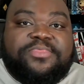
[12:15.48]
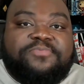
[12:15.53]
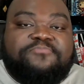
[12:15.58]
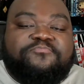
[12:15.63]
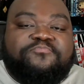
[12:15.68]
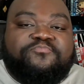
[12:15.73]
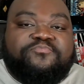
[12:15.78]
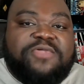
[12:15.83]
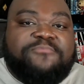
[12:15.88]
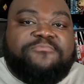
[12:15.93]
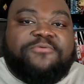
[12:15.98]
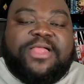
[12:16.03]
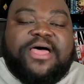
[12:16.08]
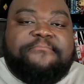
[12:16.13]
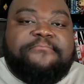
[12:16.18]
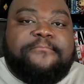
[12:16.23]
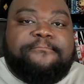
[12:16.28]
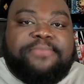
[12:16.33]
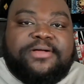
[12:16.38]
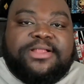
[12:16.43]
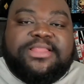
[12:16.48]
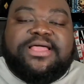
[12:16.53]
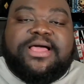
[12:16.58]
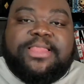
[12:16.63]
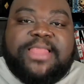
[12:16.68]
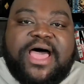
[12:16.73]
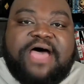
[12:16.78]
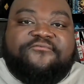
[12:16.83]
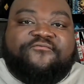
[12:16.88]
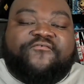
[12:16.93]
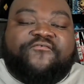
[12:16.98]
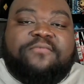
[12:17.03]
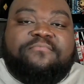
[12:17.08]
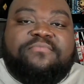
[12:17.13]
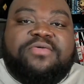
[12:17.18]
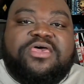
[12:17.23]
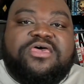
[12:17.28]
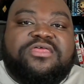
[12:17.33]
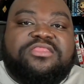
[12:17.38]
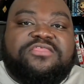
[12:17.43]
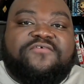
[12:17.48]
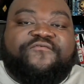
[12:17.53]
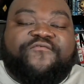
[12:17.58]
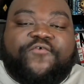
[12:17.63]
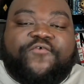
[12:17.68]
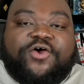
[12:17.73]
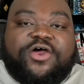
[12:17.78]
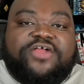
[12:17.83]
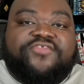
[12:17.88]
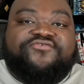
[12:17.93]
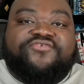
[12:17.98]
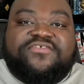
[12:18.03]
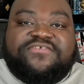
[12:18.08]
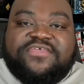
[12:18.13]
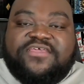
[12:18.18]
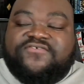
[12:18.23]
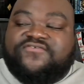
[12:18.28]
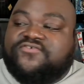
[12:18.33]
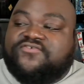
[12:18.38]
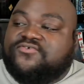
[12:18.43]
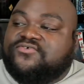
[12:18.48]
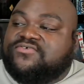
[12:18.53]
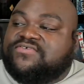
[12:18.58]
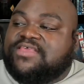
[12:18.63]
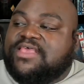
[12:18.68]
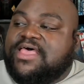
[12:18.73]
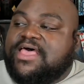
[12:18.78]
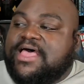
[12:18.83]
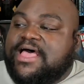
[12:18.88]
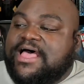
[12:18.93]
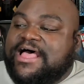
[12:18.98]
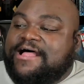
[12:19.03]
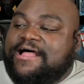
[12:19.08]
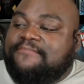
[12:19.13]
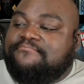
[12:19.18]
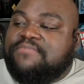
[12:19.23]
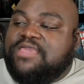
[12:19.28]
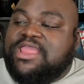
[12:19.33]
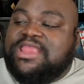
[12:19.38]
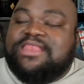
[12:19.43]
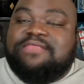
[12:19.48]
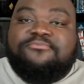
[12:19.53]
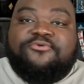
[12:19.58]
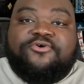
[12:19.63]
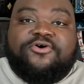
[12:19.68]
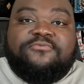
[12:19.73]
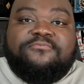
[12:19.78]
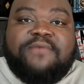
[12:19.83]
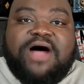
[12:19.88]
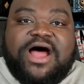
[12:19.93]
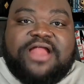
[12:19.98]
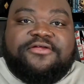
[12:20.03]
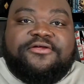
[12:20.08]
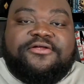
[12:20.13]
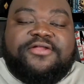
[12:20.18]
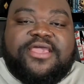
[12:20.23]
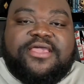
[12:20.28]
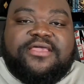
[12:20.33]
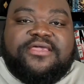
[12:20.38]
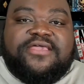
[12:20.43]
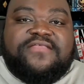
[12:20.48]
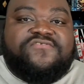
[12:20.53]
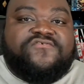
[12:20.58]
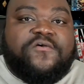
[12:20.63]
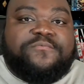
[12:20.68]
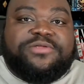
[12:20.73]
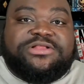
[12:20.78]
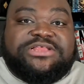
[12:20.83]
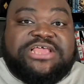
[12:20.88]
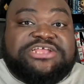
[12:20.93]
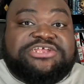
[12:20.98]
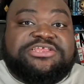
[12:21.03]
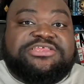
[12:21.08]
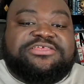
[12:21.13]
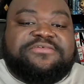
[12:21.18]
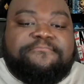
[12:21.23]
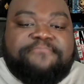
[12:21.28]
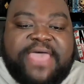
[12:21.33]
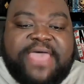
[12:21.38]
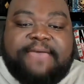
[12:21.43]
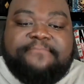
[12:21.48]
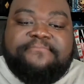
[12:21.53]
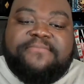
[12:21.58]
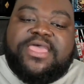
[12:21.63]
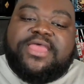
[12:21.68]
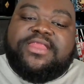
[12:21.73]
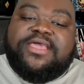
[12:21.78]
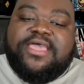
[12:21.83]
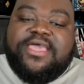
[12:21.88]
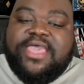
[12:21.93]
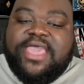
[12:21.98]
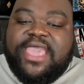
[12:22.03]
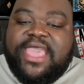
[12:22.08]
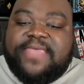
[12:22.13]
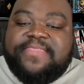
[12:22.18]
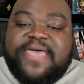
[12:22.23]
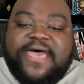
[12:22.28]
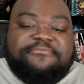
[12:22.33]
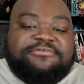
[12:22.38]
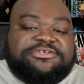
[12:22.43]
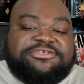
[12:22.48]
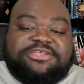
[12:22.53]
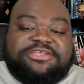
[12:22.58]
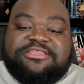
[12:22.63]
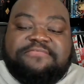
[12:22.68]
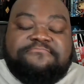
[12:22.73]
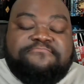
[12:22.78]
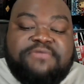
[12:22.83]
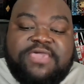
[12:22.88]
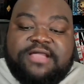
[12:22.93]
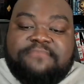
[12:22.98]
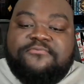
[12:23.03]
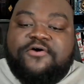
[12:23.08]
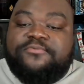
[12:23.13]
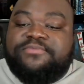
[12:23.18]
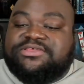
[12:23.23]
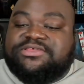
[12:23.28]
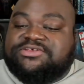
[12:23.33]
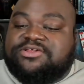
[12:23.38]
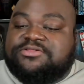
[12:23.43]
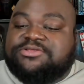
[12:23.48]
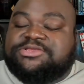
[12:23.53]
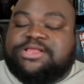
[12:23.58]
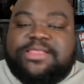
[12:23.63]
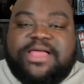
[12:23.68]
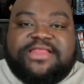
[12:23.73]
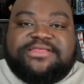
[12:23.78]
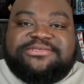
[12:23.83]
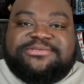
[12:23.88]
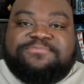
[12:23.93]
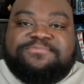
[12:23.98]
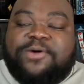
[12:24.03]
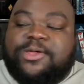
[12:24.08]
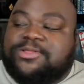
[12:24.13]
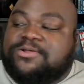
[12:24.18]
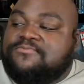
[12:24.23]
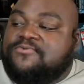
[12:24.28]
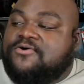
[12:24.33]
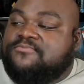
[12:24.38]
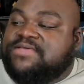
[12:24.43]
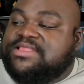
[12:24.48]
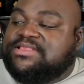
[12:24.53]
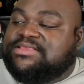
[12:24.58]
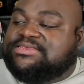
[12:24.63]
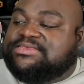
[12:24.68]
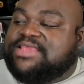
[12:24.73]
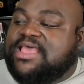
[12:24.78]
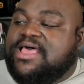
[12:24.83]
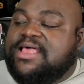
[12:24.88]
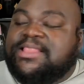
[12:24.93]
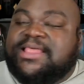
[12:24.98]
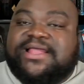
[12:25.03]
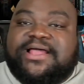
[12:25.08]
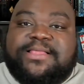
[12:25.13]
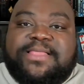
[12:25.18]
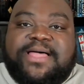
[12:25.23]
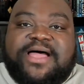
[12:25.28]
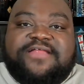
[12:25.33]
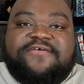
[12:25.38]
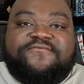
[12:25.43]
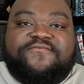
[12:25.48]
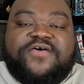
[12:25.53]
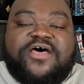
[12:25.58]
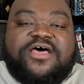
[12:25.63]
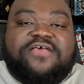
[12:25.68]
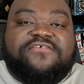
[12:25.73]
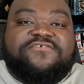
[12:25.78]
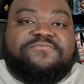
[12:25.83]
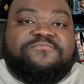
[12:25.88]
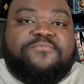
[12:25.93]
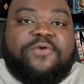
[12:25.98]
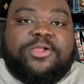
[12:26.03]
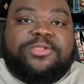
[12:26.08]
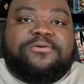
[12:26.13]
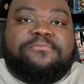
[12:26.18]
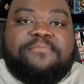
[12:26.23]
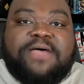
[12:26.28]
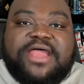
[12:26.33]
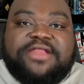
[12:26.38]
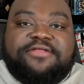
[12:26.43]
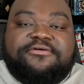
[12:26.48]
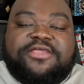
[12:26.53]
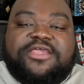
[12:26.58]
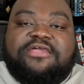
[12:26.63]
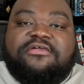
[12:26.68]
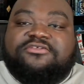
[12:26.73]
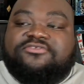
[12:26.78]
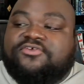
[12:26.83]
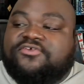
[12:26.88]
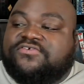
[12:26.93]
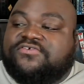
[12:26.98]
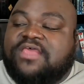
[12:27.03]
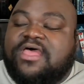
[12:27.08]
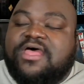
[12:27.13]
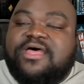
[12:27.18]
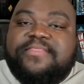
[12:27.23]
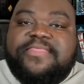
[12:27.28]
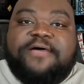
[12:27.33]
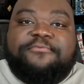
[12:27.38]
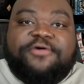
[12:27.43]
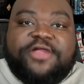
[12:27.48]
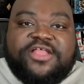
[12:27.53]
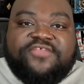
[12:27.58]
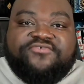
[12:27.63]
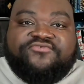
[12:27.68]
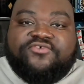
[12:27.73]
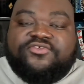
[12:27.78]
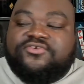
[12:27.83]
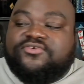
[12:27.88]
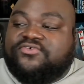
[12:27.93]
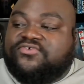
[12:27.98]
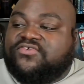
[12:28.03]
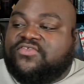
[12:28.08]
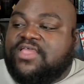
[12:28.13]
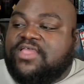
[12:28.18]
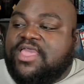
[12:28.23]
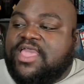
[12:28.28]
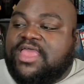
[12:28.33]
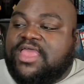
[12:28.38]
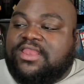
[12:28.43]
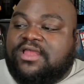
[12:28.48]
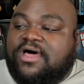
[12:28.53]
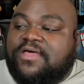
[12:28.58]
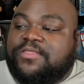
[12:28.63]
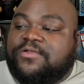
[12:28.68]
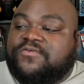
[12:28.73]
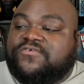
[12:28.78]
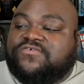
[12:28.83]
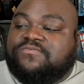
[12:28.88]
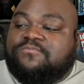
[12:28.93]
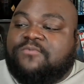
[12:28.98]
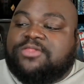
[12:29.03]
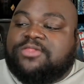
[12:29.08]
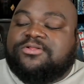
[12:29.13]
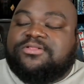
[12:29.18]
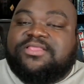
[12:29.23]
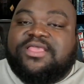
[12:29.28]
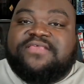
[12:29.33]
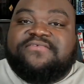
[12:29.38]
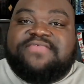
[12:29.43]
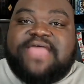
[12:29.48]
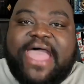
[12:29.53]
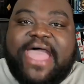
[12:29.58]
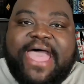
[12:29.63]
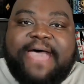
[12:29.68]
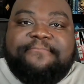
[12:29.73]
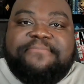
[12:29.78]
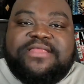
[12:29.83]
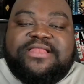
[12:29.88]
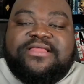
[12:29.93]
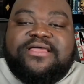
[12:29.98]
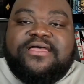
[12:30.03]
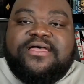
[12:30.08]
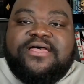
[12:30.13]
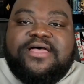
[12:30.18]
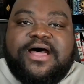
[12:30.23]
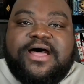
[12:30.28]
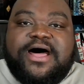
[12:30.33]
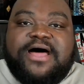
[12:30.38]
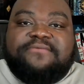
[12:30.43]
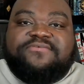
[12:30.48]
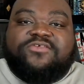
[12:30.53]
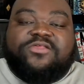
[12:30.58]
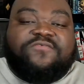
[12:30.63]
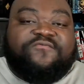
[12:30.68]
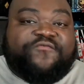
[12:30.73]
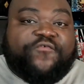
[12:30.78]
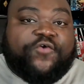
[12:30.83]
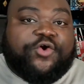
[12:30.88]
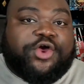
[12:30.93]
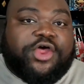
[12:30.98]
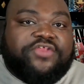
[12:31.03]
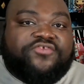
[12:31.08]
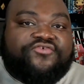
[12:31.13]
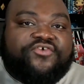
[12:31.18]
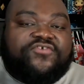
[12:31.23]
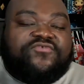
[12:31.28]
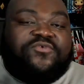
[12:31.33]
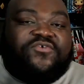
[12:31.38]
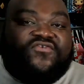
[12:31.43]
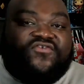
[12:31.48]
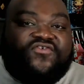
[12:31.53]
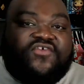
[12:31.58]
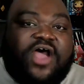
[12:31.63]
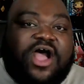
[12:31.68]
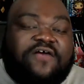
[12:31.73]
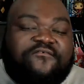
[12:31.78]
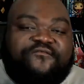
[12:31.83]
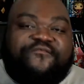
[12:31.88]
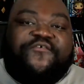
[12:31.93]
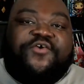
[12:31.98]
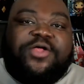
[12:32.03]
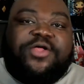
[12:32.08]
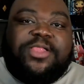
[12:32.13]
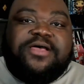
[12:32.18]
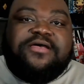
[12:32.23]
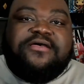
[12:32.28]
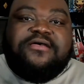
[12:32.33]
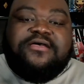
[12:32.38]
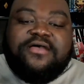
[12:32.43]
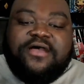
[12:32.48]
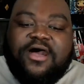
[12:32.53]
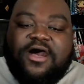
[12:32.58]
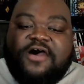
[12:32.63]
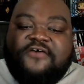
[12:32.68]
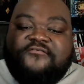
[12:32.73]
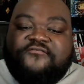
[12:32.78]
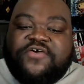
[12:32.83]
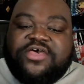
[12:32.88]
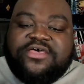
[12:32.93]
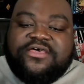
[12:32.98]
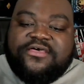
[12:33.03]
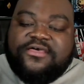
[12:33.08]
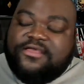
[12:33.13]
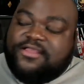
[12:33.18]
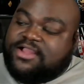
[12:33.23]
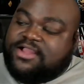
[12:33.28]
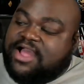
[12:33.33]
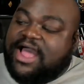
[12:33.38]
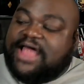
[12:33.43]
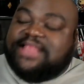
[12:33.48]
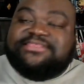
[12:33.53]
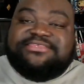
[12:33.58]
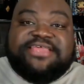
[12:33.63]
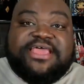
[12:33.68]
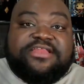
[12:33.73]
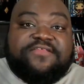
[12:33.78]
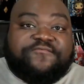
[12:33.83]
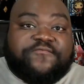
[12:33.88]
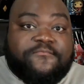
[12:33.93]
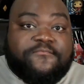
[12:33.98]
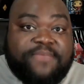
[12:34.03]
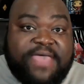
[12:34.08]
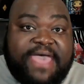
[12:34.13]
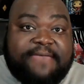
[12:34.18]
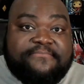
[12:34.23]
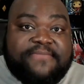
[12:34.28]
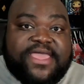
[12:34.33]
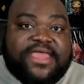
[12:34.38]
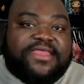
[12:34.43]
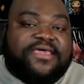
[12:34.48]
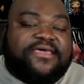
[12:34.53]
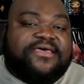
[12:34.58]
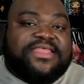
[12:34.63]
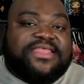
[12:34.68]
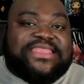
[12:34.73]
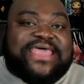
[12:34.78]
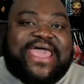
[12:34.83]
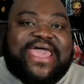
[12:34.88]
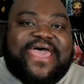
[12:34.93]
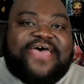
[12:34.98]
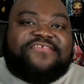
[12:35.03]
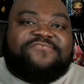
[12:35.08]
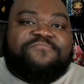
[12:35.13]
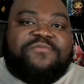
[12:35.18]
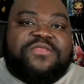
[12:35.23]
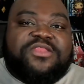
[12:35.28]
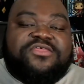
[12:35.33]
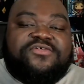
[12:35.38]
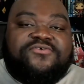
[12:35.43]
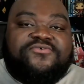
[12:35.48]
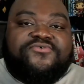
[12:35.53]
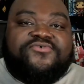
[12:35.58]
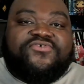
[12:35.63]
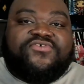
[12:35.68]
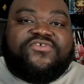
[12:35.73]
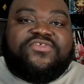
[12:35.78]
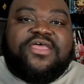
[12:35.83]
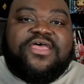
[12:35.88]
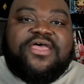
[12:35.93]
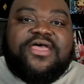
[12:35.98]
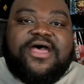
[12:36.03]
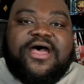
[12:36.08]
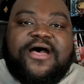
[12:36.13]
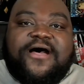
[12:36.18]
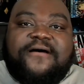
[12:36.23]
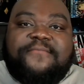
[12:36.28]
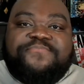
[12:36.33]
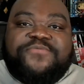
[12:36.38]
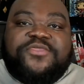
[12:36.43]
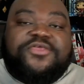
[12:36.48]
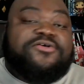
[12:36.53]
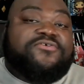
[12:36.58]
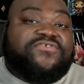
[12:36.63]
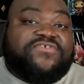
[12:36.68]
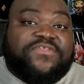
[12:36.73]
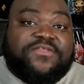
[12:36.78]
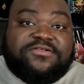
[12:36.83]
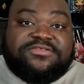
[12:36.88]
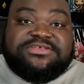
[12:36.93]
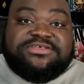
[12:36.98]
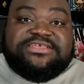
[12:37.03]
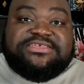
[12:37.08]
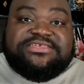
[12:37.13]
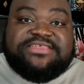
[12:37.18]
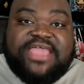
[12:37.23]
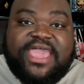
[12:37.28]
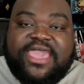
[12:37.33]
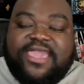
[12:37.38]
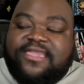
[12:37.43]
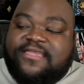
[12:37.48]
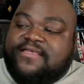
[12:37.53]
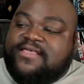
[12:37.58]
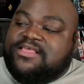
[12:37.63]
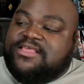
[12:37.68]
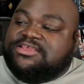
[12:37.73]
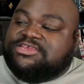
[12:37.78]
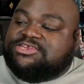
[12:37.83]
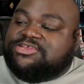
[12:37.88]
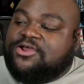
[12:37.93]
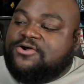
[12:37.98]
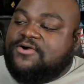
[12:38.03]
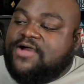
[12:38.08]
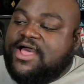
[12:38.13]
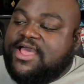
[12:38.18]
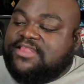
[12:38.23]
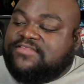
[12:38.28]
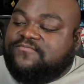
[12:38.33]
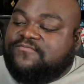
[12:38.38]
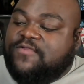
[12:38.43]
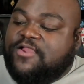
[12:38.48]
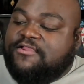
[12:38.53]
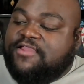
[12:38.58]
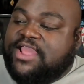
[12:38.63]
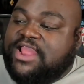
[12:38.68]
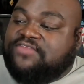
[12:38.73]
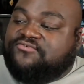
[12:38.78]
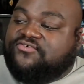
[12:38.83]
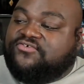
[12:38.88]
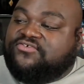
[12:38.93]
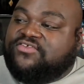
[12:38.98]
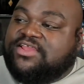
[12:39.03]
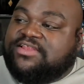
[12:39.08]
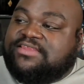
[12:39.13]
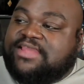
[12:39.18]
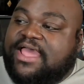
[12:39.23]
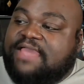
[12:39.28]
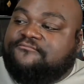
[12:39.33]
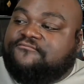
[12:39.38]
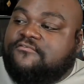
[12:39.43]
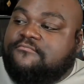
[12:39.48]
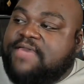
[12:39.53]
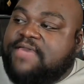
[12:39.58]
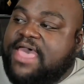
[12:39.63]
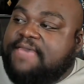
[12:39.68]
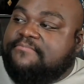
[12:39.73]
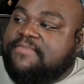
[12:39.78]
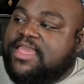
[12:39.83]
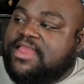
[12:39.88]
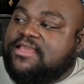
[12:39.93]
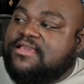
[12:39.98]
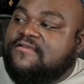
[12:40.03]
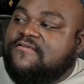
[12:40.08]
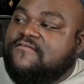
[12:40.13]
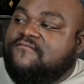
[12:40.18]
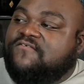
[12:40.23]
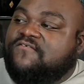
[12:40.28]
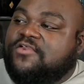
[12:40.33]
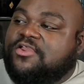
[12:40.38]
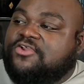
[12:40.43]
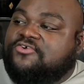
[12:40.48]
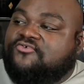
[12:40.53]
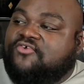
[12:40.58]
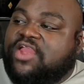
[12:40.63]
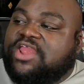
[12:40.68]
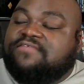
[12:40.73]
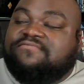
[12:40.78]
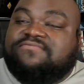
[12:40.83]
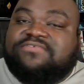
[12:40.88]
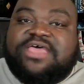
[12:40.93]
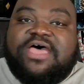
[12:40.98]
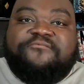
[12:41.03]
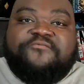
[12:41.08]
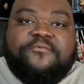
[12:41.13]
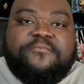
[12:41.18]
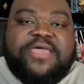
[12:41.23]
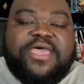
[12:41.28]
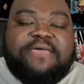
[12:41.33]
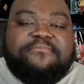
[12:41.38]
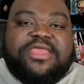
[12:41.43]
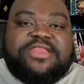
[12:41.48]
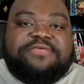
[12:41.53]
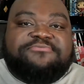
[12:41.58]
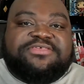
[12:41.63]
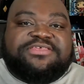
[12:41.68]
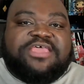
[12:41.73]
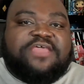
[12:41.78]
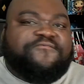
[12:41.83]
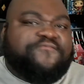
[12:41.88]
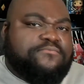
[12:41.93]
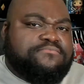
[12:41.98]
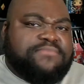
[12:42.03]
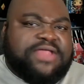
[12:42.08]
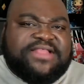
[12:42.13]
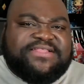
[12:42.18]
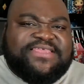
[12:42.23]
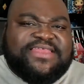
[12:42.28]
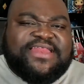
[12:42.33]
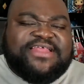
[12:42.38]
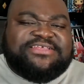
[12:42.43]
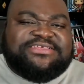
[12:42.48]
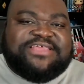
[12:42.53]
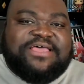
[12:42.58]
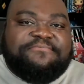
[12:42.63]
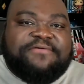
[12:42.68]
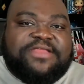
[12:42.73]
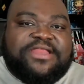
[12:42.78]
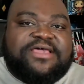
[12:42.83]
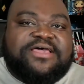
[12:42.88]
people have been pulling a lot from the 400s issues in the more modern interpretations of Batman. And that was just the big moments. There's a lot of smaller moments, like a lot of smaller minor characters that were introduced and other smaller things that happened. So the 400s was chock full of content for Batman that has been used, still to this day. So it's a very interesting time for Batman, very creative time for Batman. It was like from 1987,